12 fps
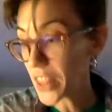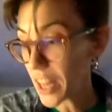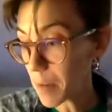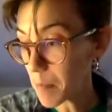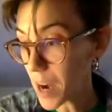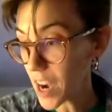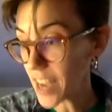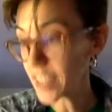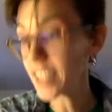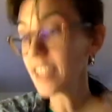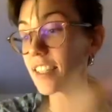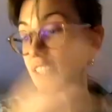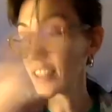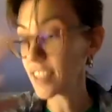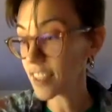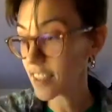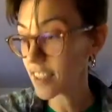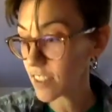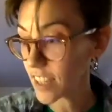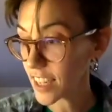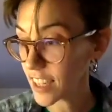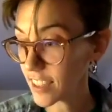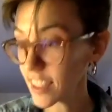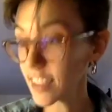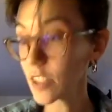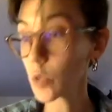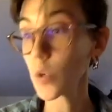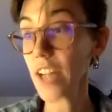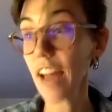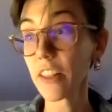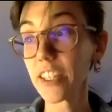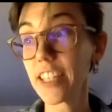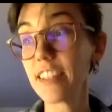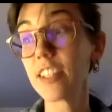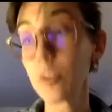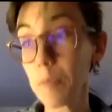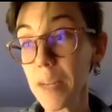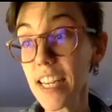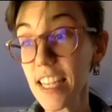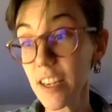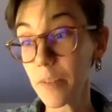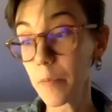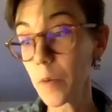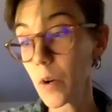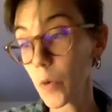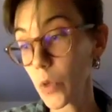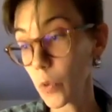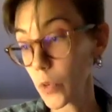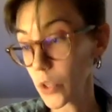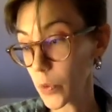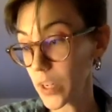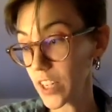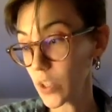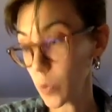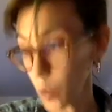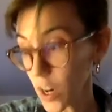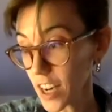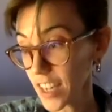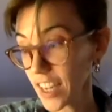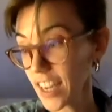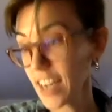that mind into this into this reality, this medium with which we need to work,